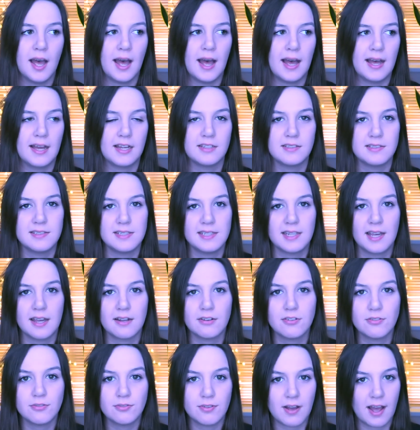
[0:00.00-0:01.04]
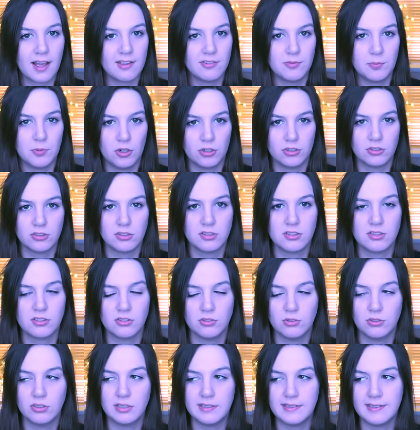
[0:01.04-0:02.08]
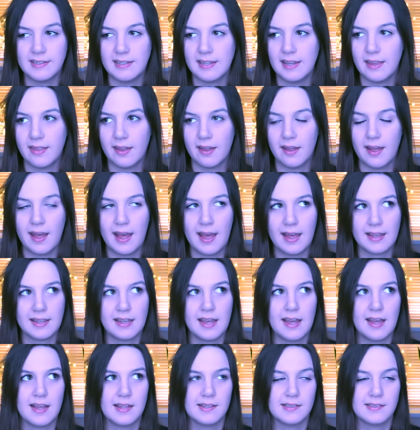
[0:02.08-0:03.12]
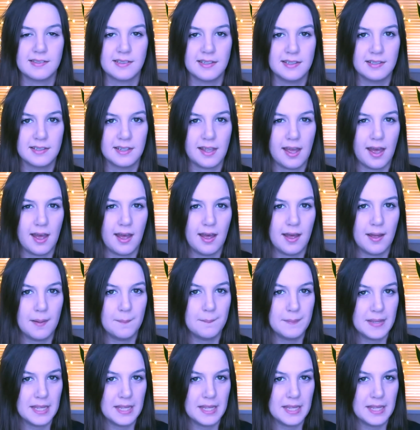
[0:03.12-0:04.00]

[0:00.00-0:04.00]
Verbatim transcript: and you get five products, so it's either hair care, skincare,